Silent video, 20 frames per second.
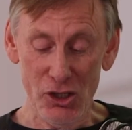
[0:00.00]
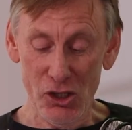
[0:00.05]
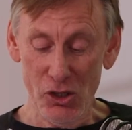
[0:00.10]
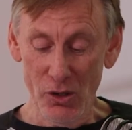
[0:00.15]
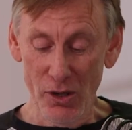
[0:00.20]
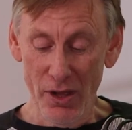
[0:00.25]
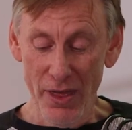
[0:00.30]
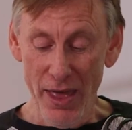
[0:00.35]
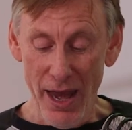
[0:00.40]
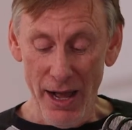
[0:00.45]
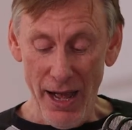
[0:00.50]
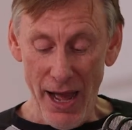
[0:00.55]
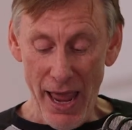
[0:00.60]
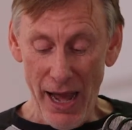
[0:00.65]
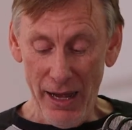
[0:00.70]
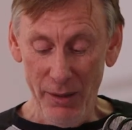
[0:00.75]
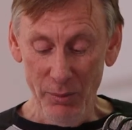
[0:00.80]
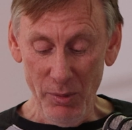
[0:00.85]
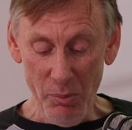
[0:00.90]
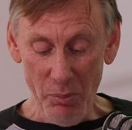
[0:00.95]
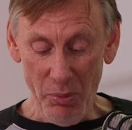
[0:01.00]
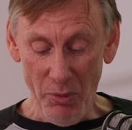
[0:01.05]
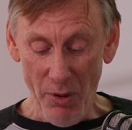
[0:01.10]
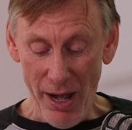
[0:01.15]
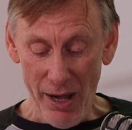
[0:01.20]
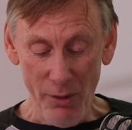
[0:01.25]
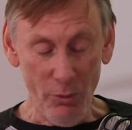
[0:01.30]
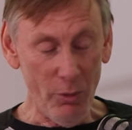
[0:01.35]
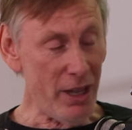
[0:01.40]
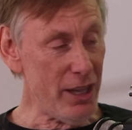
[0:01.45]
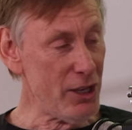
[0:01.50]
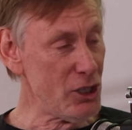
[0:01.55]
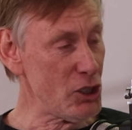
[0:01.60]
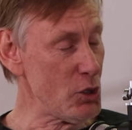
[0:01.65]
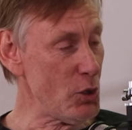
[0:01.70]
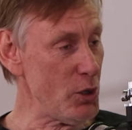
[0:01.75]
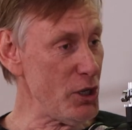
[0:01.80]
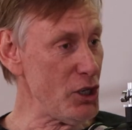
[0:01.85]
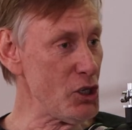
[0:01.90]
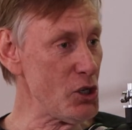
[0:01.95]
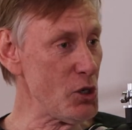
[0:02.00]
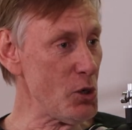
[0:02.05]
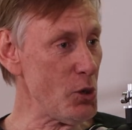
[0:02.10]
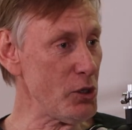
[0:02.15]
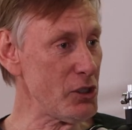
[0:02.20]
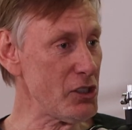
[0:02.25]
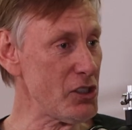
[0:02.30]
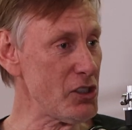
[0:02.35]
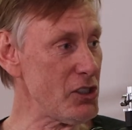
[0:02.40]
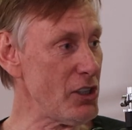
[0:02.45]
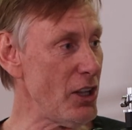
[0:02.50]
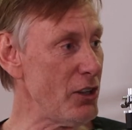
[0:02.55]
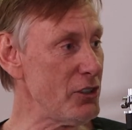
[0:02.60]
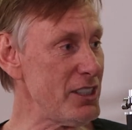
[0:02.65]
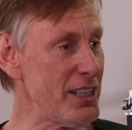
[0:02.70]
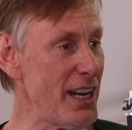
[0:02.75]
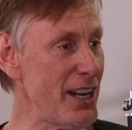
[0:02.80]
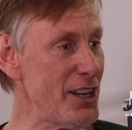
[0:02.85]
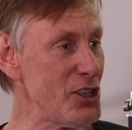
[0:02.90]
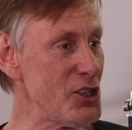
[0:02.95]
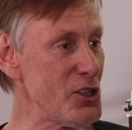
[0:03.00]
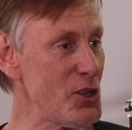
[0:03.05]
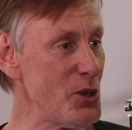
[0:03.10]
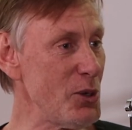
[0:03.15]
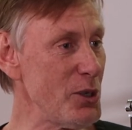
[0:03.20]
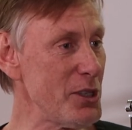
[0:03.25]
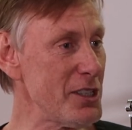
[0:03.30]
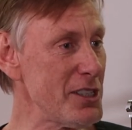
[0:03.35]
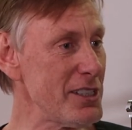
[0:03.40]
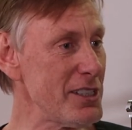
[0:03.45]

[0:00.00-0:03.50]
sure that Adam and Brian wear shorty shorts, those tennis shorts.